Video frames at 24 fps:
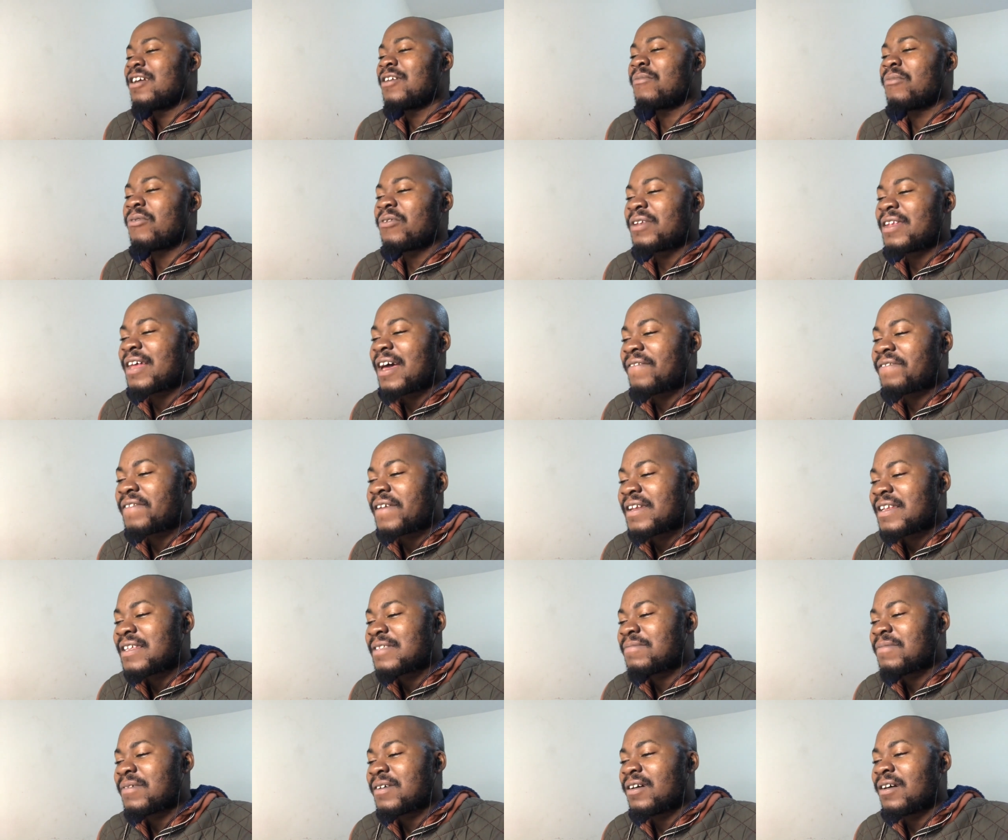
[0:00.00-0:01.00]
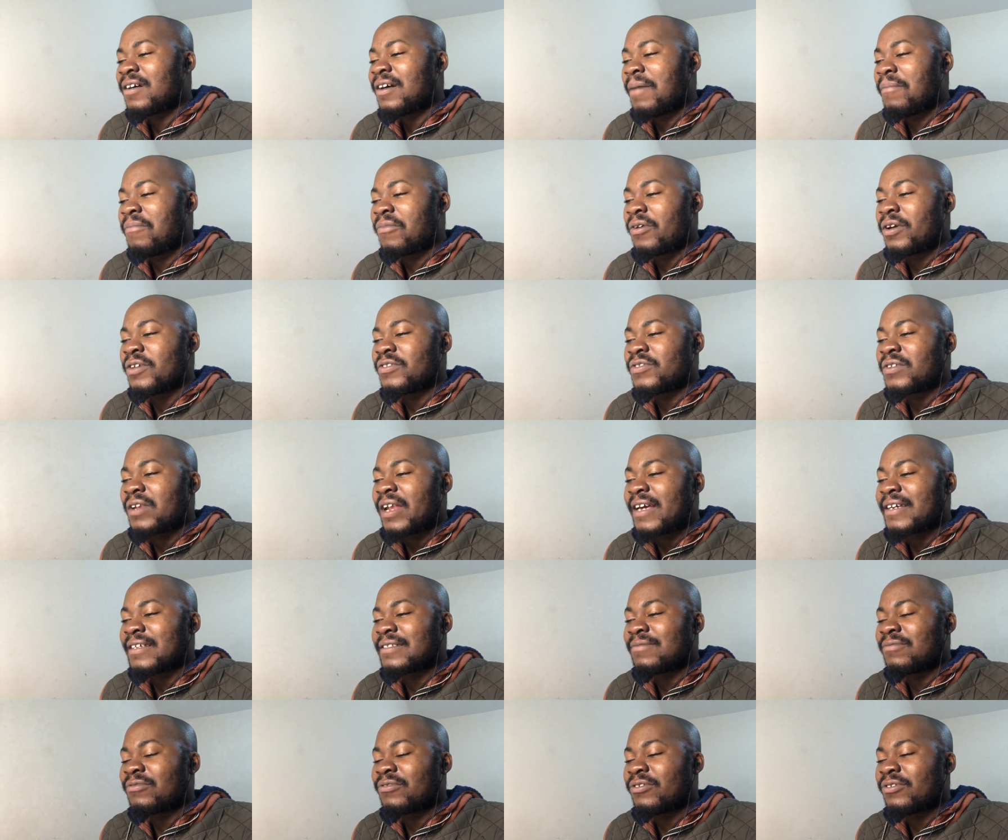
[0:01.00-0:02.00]
but after this, I'm going to
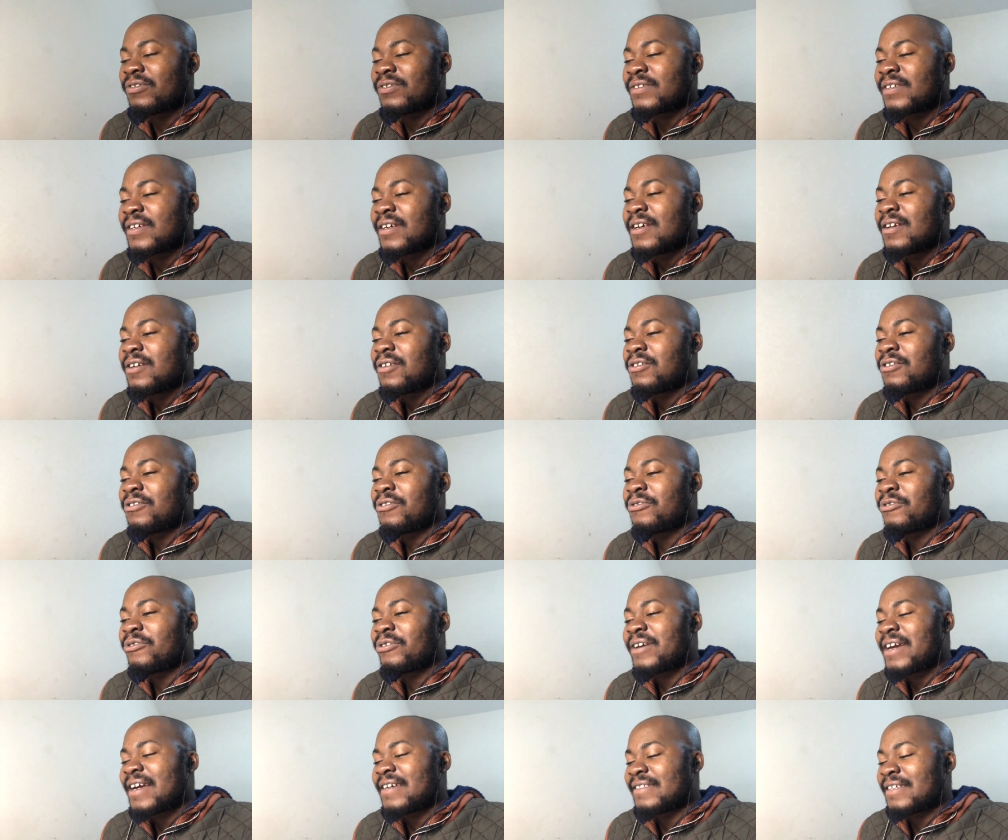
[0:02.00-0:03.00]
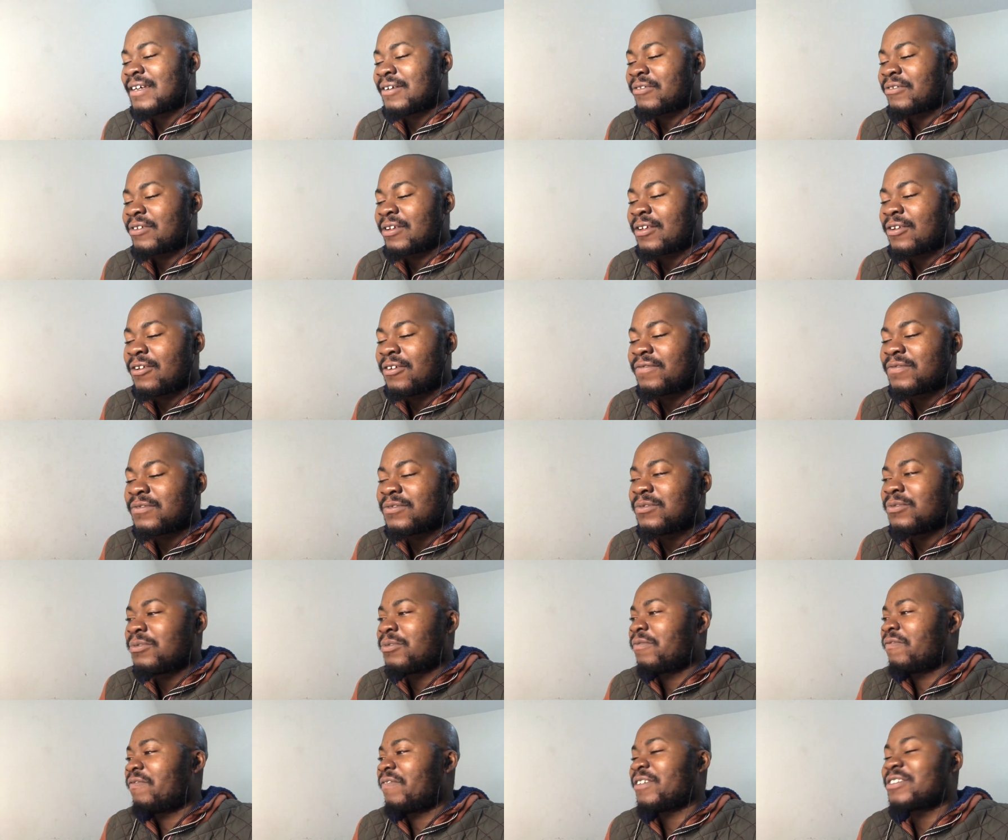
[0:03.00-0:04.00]
like, because you know, guys, I really love to
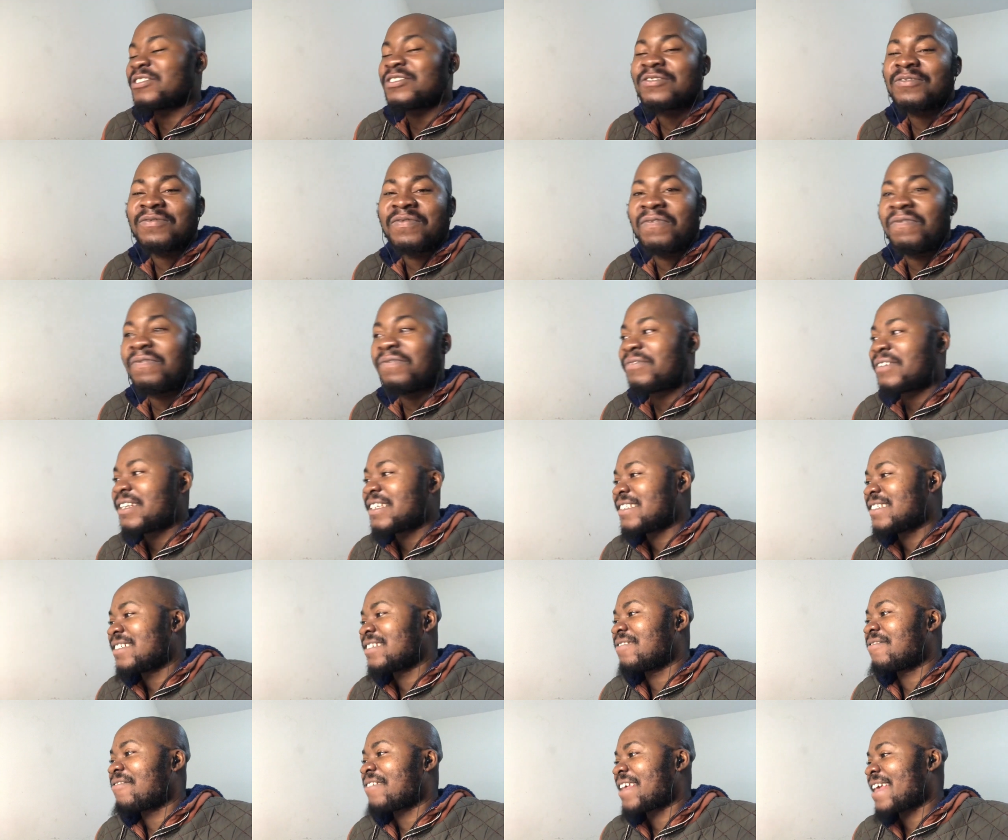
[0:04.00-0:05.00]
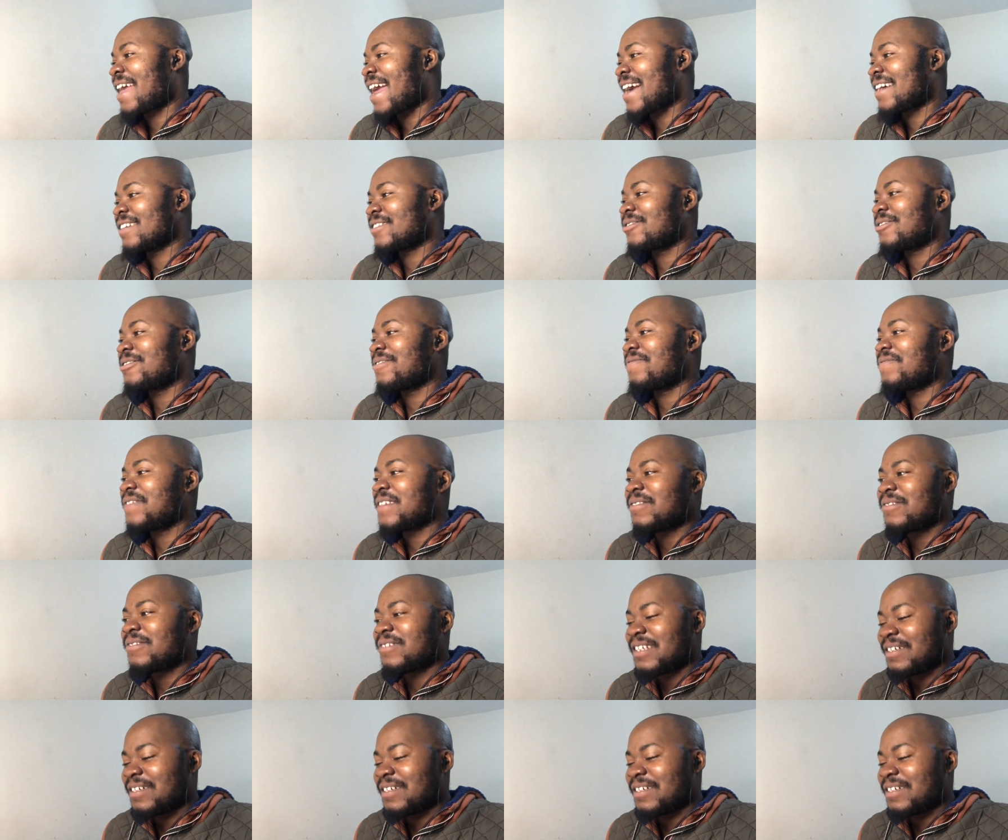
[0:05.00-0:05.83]
do a fresh reaction video.